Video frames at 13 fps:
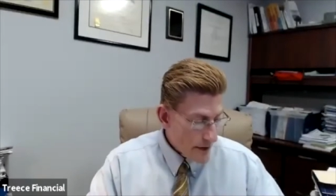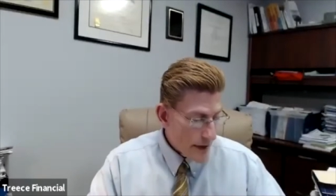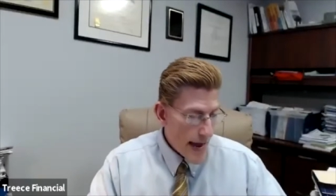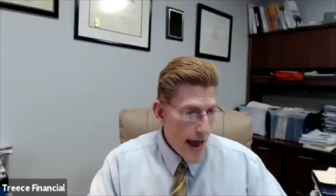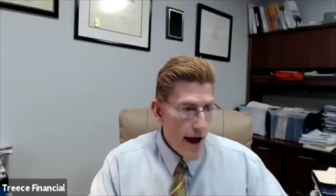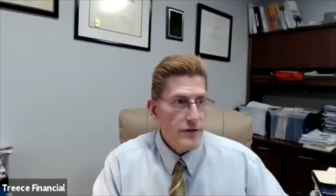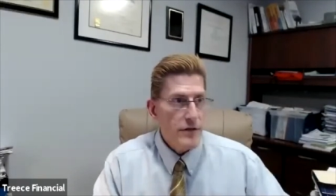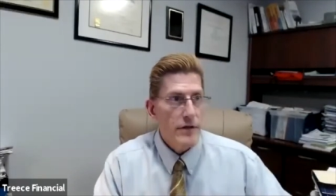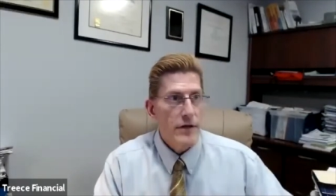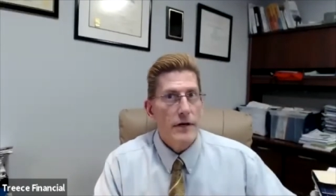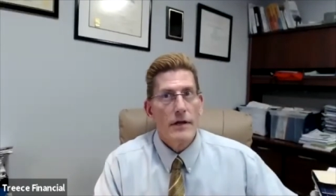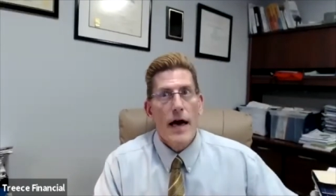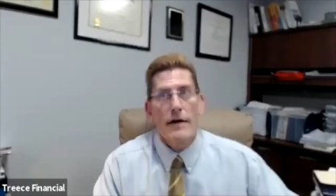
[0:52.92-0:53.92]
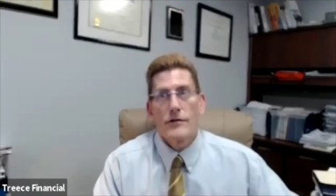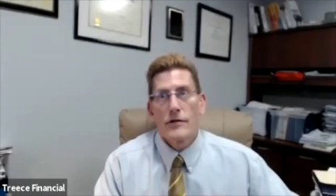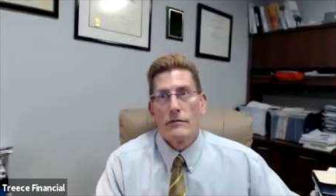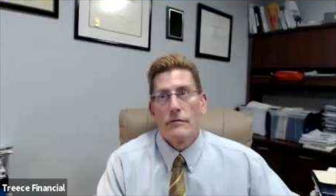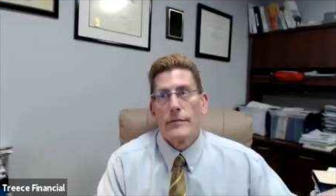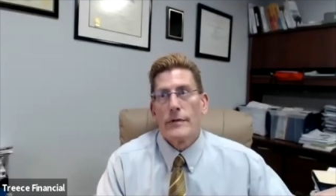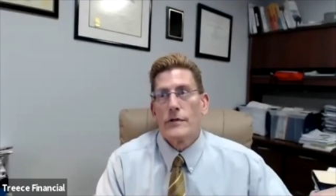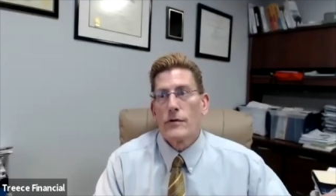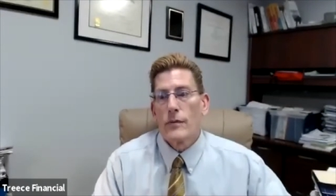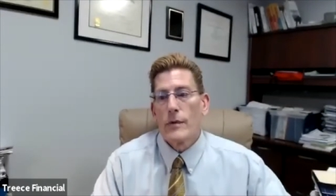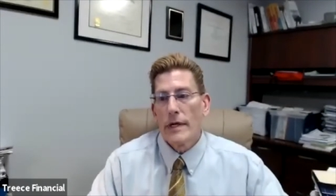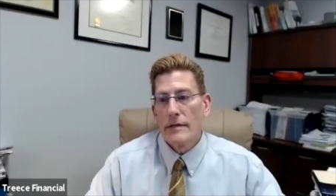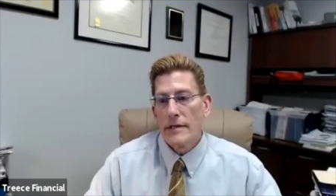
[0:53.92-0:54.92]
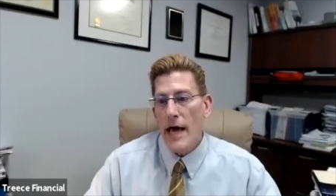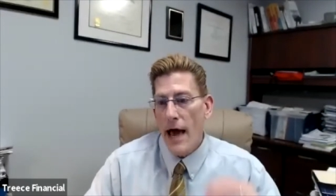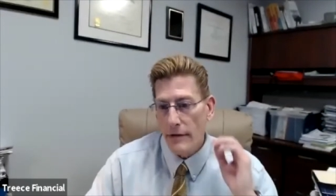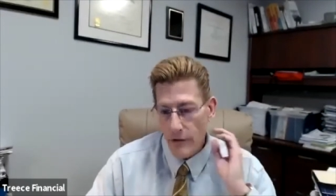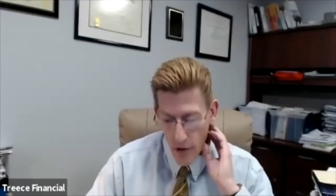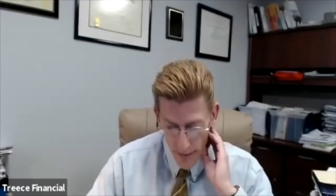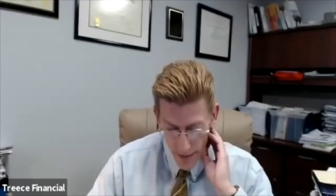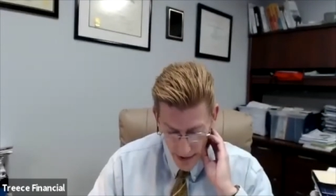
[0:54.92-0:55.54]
after the election between Donald Trump and